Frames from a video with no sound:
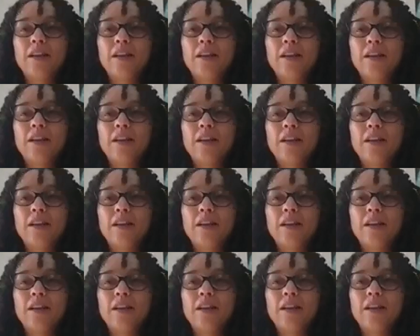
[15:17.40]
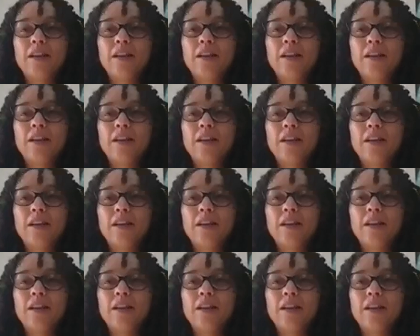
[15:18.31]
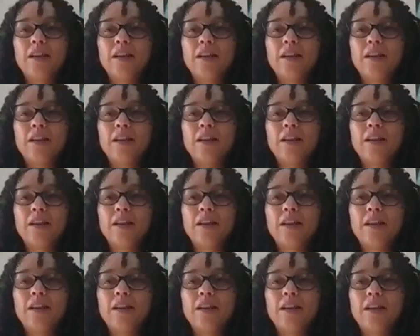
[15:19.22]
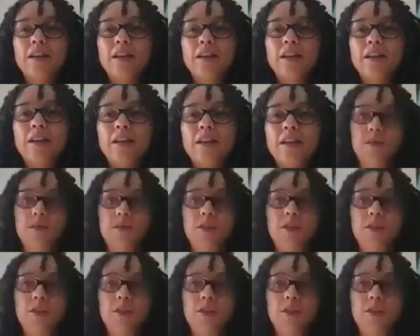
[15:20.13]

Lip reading: I also have a meditation that I do that's like a